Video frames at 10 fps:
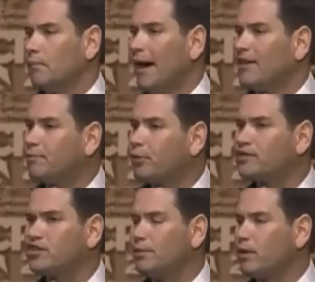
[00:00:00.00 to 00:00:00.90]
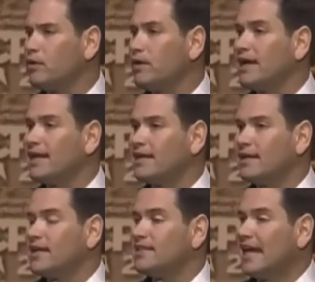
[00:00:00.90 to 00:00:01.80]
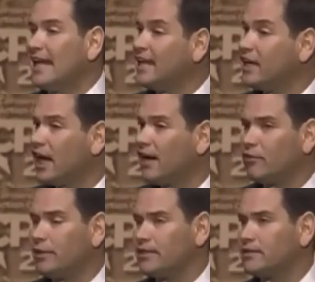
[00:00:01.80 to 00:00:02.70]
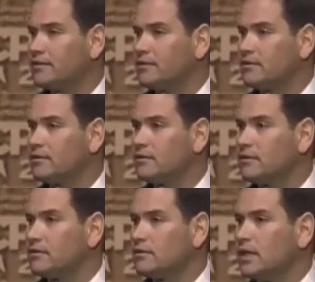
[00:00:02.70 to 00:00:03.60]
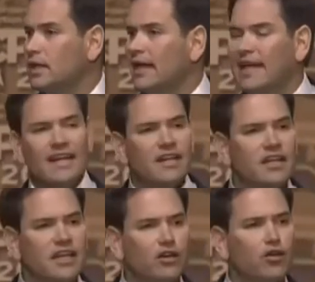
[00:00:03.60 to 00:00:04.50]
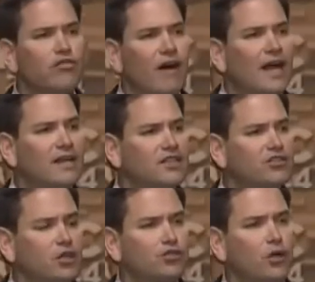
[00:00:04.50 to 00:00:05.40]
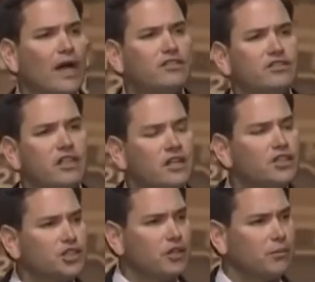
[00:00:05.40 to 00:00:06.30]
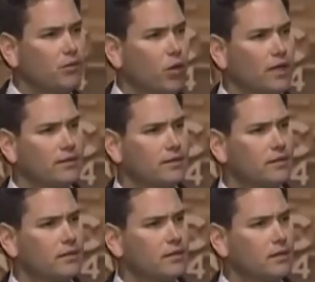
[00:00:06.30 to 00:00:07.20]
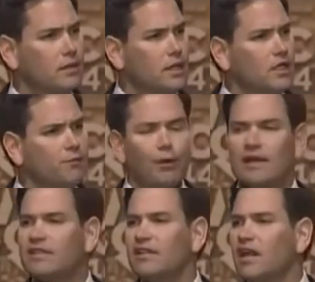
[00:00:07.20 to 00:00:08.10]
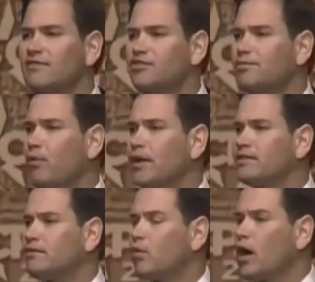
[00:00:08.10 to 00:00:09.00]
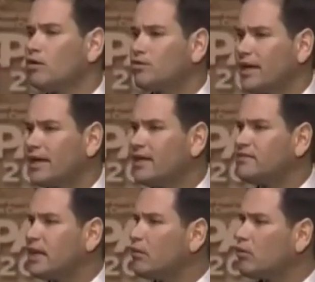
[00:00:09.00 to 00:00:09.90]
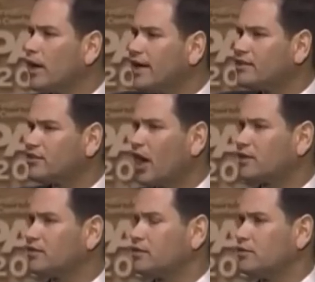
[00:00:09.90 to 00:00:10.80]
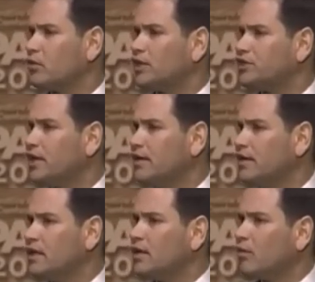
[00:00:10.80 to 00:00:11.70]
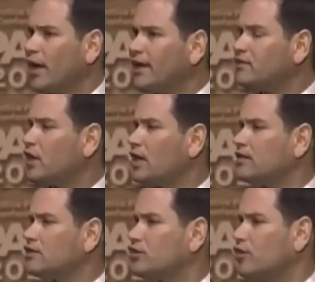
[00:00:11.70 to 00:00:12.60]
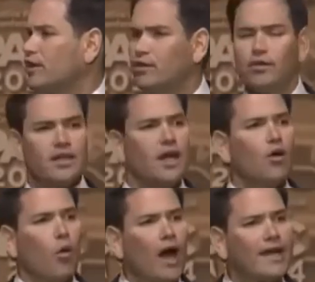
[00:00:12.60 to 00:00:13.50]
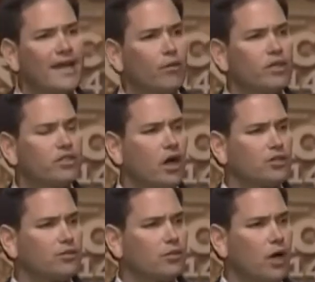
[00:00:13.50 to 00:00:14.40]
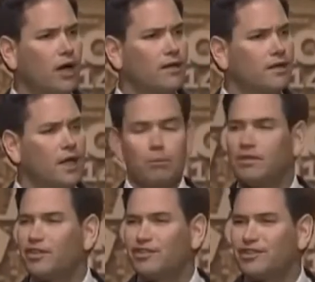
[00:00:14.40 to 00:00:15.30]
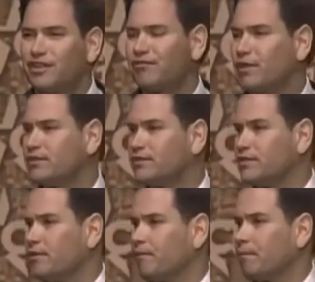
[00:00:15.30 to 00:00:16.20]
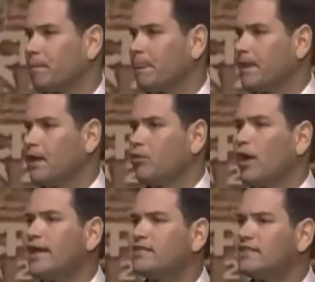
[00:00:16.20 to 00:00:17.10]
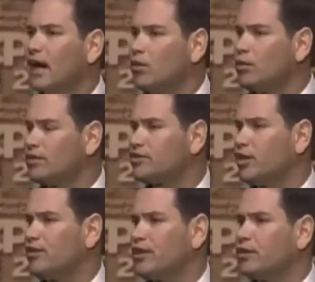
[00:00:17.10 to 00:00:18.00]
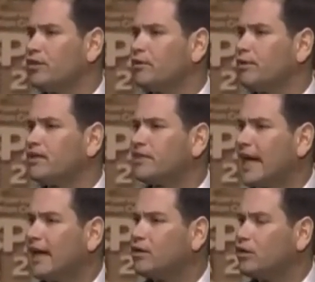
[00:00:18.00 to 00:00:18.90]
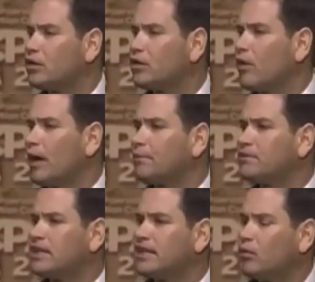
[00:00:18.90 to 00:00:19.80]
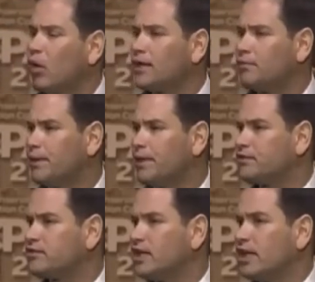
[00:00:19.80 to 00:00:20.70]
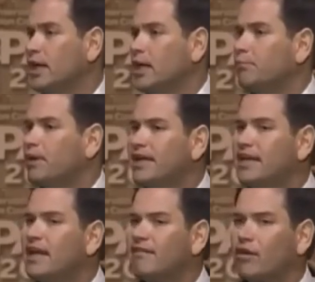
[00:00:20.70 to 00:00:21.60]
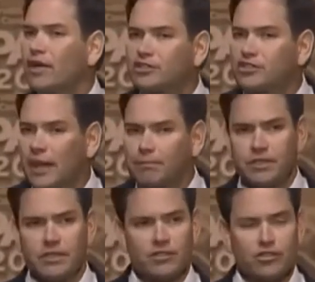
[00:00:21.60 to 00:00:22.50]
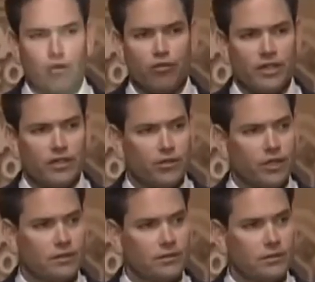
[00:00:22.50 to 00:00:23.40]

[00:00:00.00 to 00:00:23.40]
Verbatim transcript: By the principle that any government and any leader who violates those rights is an illegitimate one. The president loves to point to Ronald Reagan and say, well, Reagan talked to Russia, Reagan talked to the Soviet Union, why can't we talk to Iran? But there's a difference. Reagan dealt with the Soviet Union because they had nuclear weapons and he wanted peace. But he never accepted the Soviet Union.